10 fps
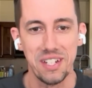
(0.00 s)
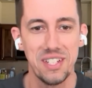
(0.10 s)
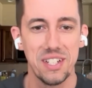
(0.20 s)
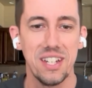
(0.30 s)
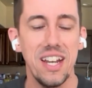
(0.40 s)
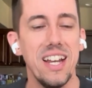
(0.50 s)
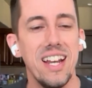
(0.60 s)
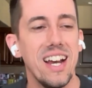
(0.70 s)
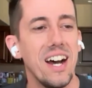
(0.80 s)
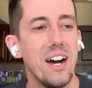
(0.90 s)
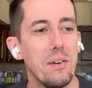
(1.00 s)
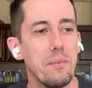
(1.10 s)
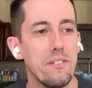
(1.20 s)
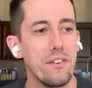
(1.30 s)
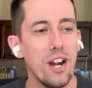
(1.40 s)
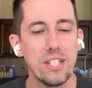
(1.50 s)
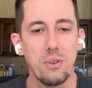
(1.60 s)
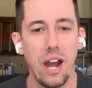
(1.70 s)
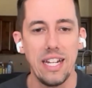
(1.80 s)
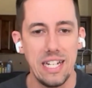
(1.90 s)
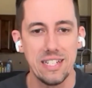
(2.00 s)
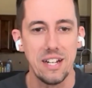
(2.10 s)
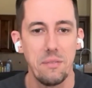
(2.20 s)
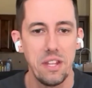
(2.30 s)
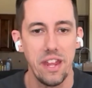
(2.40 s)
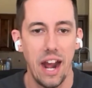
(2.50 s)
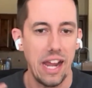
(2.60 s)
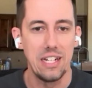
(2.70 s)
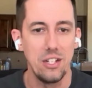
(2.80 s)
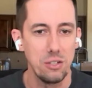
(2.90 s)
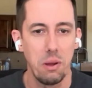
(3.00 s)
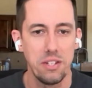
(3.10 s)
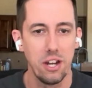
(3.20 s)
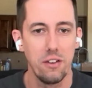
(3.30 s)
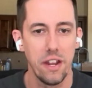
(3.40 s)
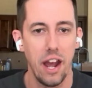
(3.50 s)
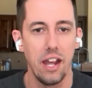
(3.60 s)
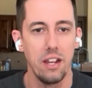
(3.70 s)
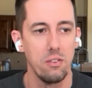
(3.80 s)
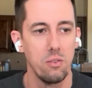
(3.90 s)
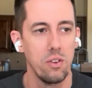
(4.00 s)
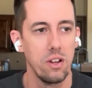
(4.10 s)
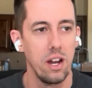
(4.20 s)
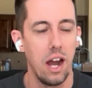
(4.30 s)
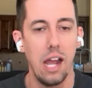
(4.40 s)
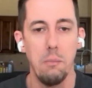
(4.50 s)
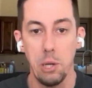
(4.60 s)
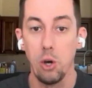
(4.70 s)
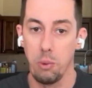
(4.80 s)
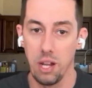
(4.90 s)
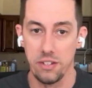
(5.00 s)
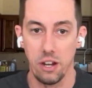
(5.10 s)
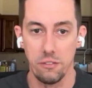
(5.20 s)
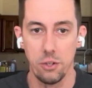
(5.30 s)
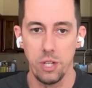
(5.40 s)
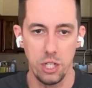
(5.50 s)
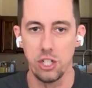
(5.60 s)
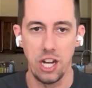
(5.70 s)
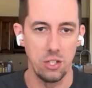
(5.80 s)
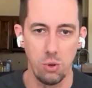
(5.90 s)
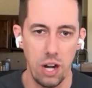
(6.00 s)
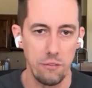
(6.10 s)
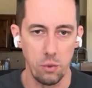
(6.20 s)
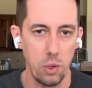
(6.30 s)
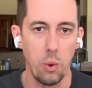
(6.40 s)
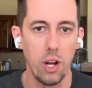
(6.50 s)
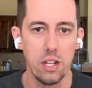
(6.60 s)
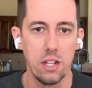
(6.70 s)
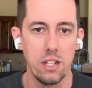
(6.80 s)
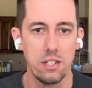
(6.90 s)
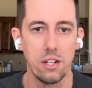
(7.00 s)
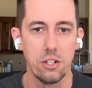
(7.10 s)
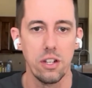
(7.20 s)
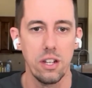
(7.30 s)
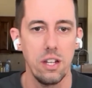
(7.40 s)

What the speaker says: Just for us, I needed something that I could use myself, that I built myself, so we could change whatever we wanted, essentially.